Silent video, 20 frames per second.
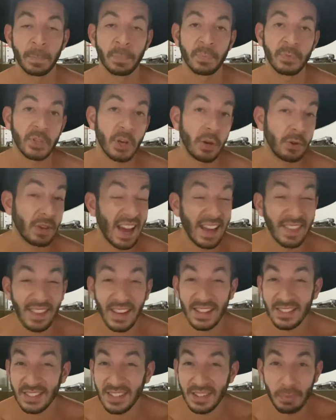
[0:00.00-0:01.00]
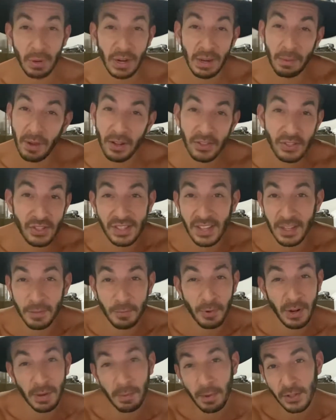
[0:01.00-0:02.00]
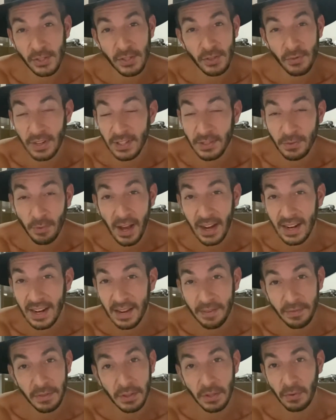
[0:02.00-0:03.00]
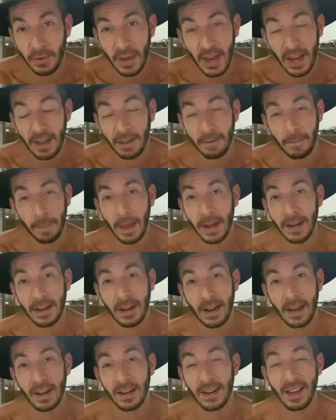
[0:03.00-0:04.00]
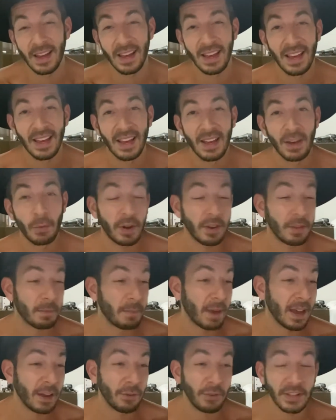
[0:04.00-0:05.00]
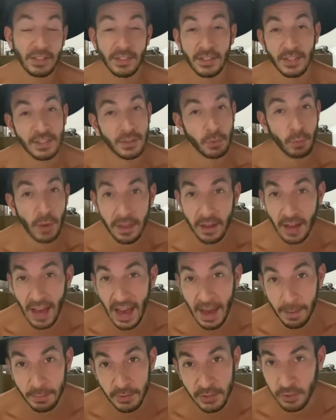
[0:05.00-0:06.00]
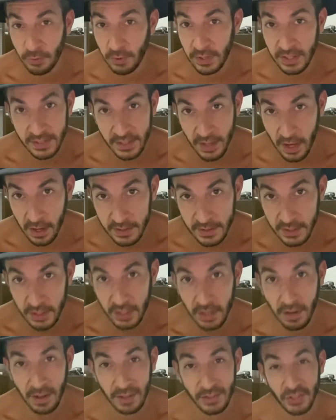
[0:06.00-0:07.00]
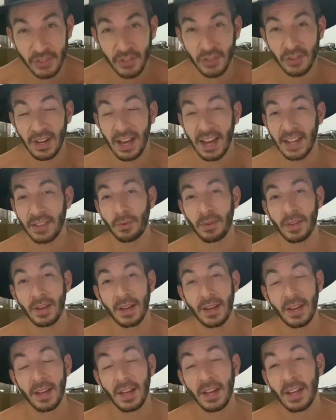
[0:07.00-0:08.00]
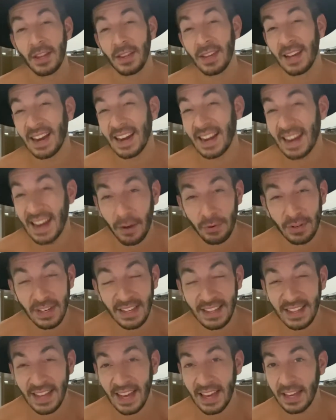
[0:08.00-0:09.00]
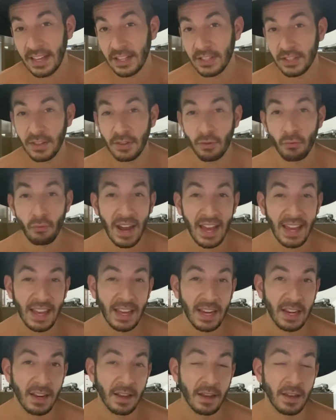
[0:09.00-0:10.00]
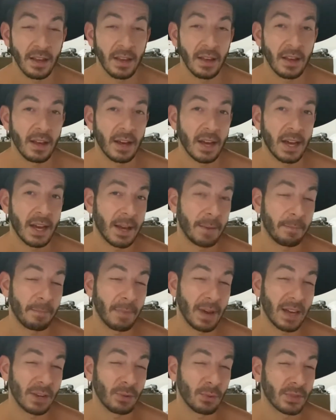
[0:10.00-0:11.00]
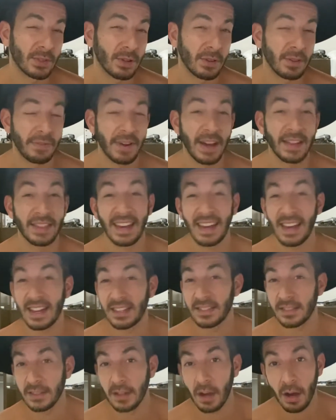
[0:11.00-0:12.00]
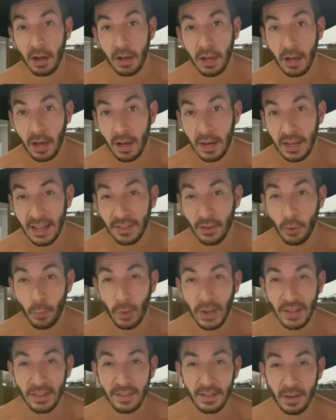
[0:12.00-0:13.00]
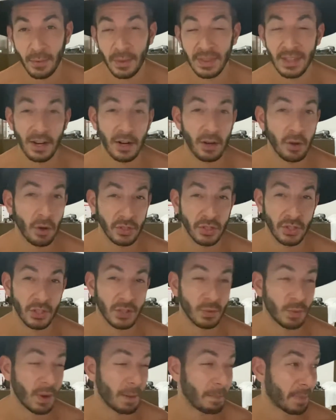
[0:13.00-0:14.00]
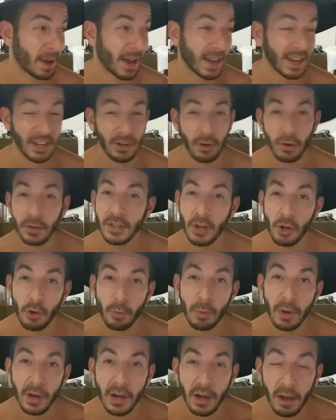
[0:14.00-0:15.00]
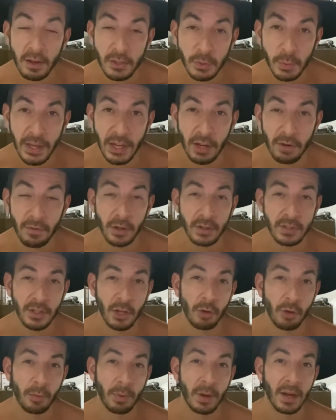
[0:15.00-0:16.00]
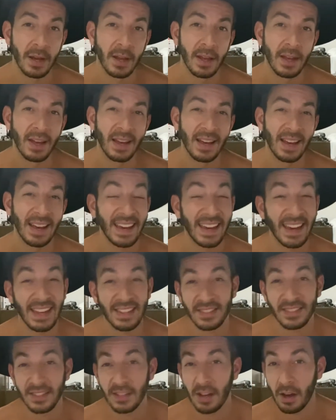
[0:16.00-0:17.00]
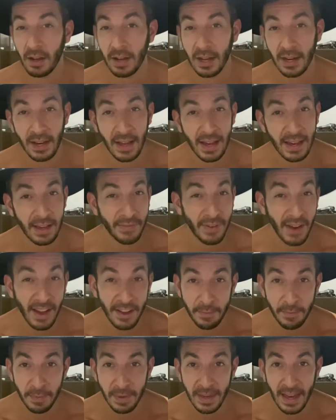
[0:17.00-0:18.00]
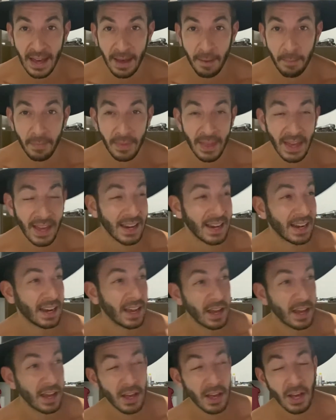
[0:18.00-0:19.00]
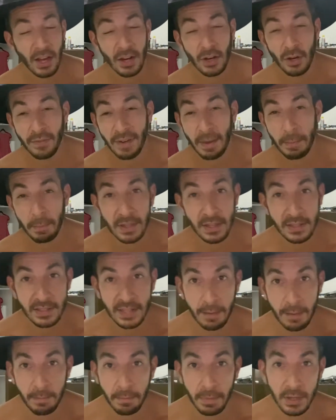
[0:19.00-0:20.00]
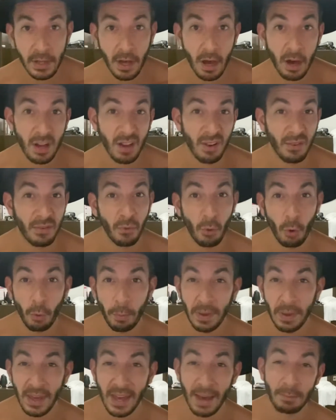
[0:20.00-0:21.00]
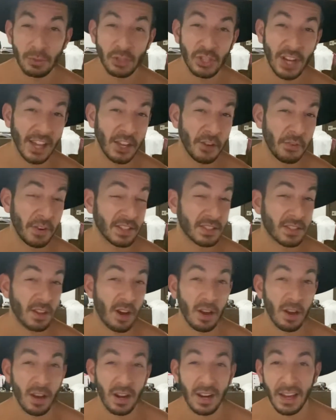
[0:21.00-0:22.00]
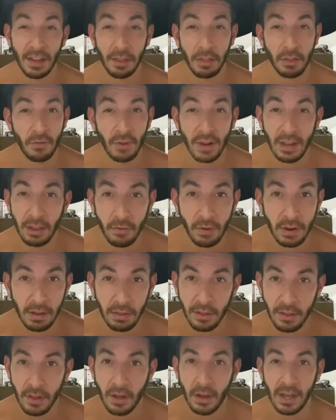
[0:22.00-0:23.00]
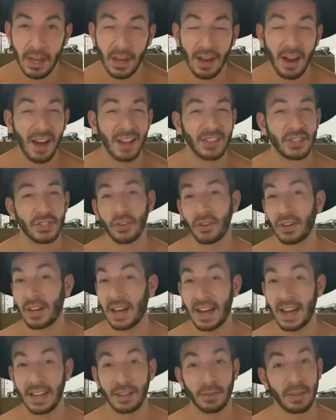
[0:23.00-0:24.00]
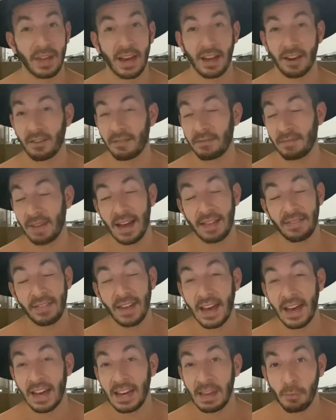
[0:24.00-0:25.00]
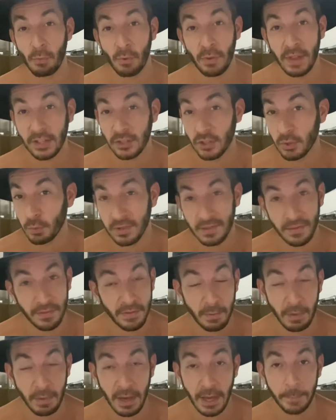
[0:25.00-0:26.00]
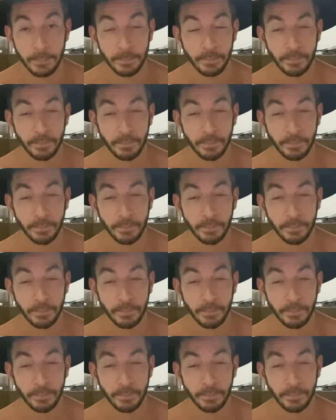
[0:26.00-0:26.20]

So yeah, that's pretty much that's pretty much the reason why I left the UK. And, and one of the main reasons is the weather absolutely sucks. You know, I just couldn't handle the, the cloudy days and the rain. Um, and also the fact that it gets dark early in the winter when the clocks just went back in October, last week of October. It gets dark at like 5 p.m. Then in November, December, dark at 4 p.m. January, it's dark at like 3, 3.30. I just couldn't handle that, that, that anymore. That just wasn't for me.